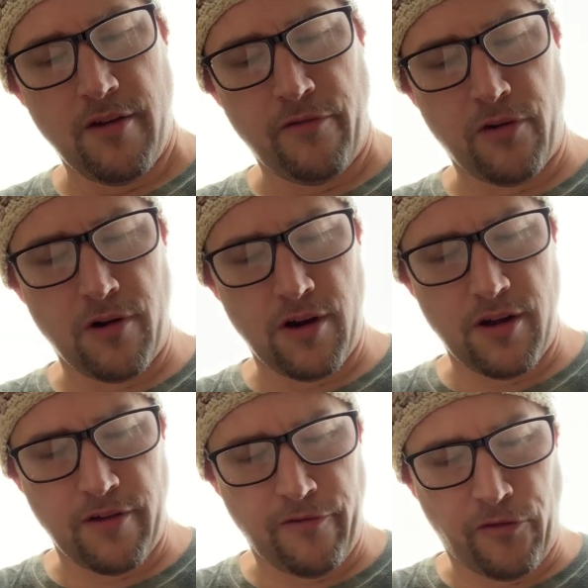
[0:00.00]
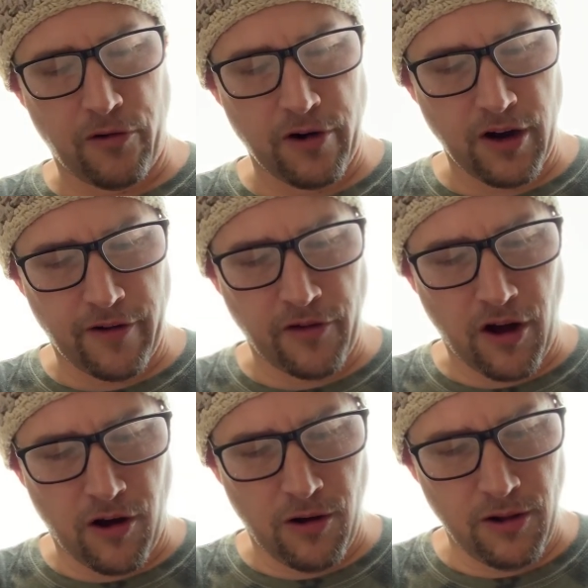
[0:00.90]
For of
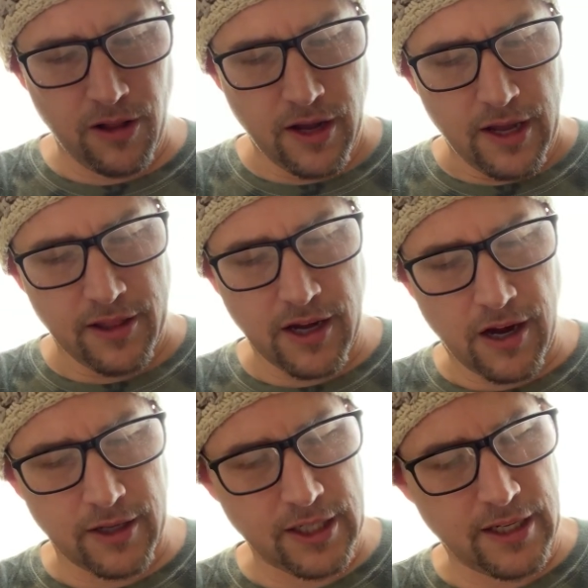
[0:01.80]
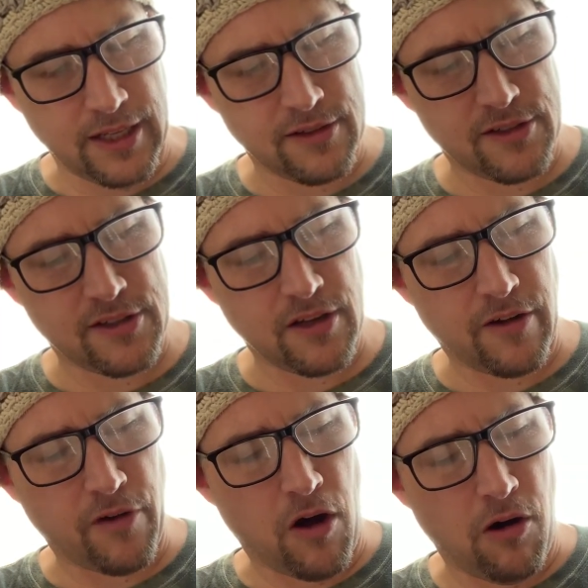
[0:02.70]
all the continents
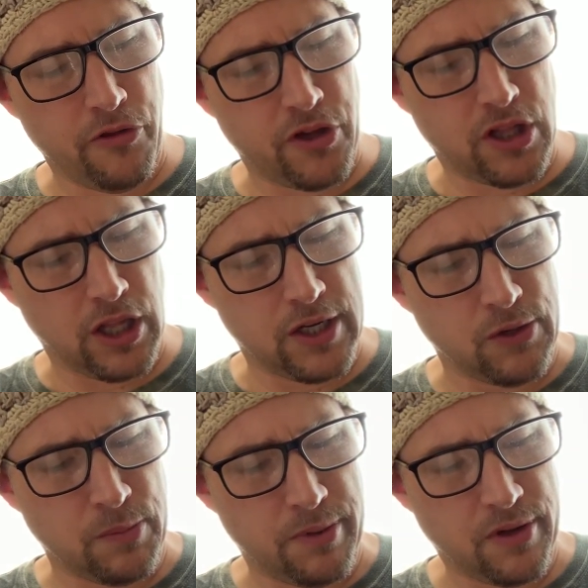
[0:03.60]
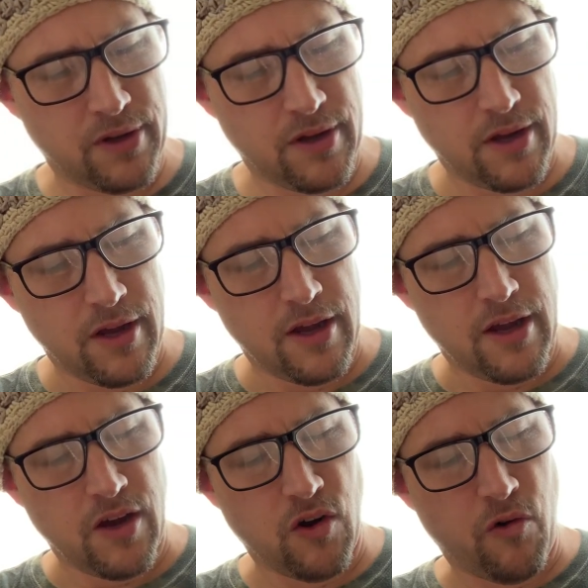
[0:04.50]
of all the globe,
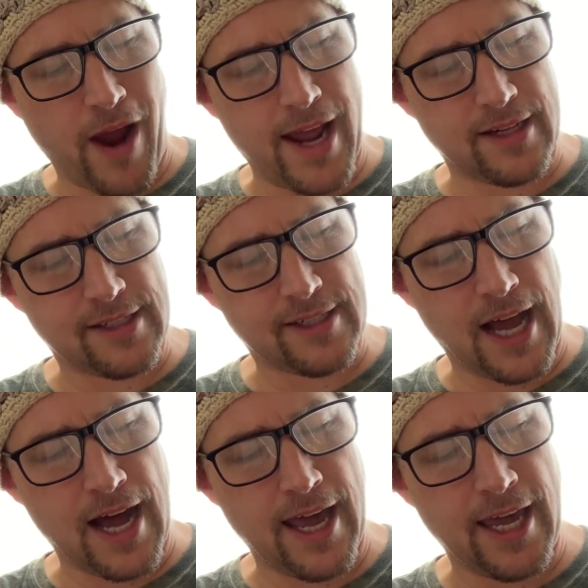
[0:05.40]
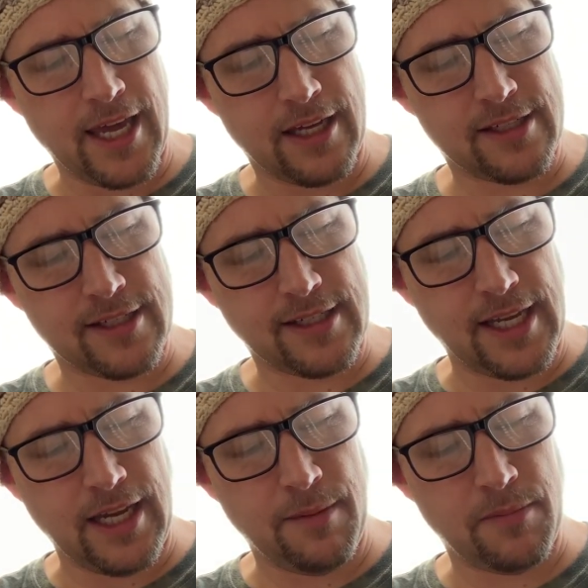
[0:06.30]
Grandsaye
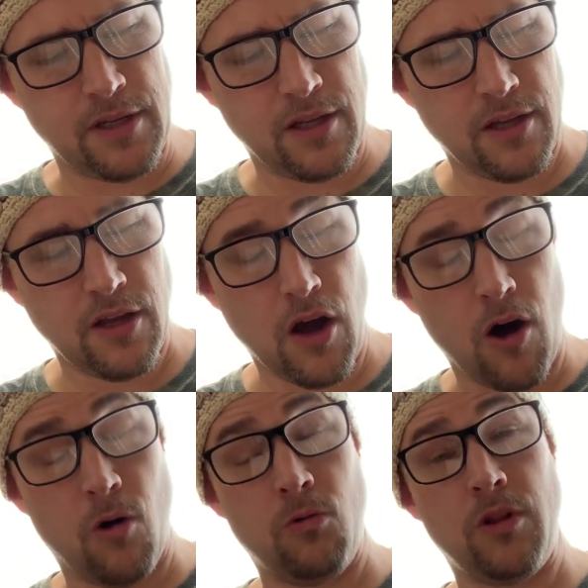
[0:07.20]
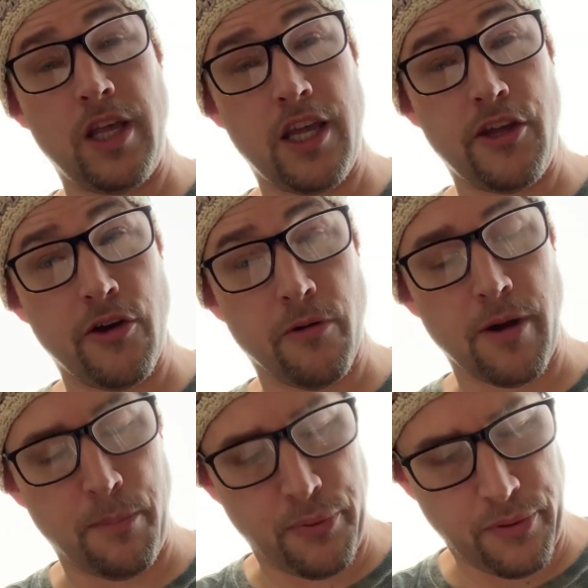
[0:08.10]
esteemed only
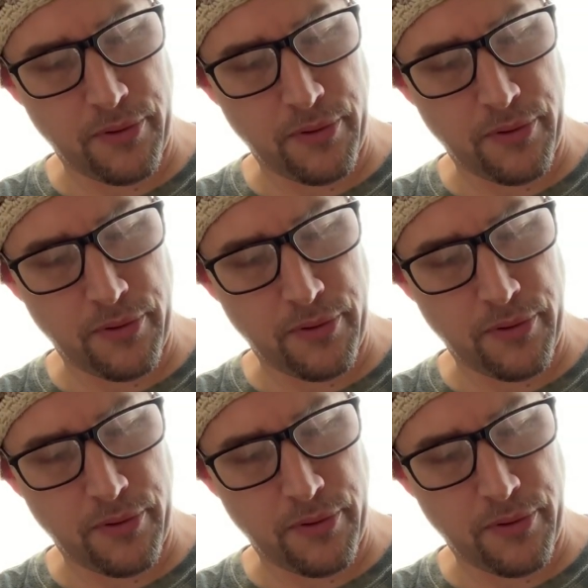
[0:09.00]
Europe.